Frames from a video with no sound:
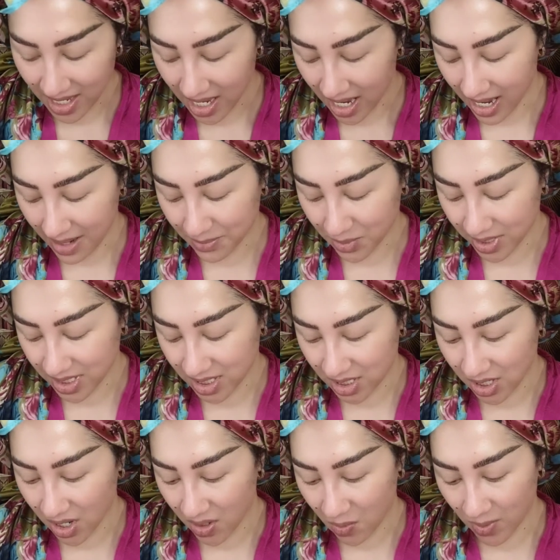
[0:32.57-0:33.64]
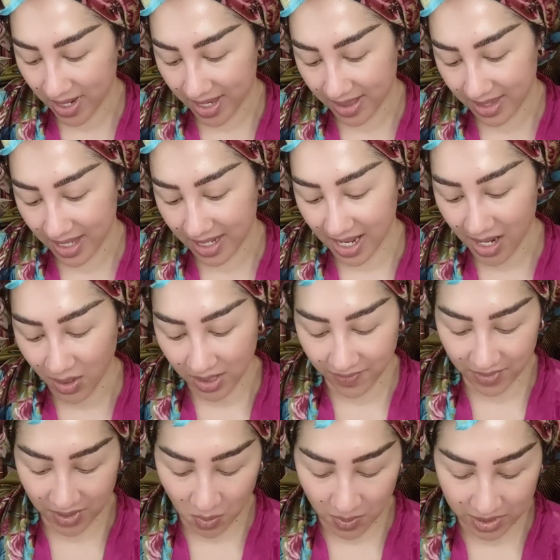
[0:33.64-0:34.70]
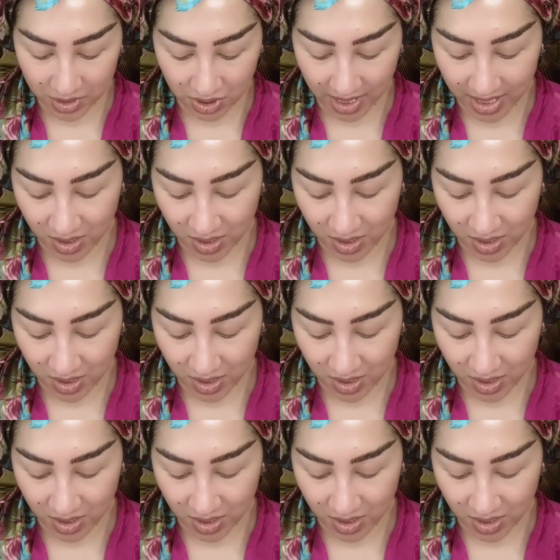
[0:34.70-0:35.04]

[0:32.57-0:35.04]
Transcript: I'm going to start with, and I don't even know what shades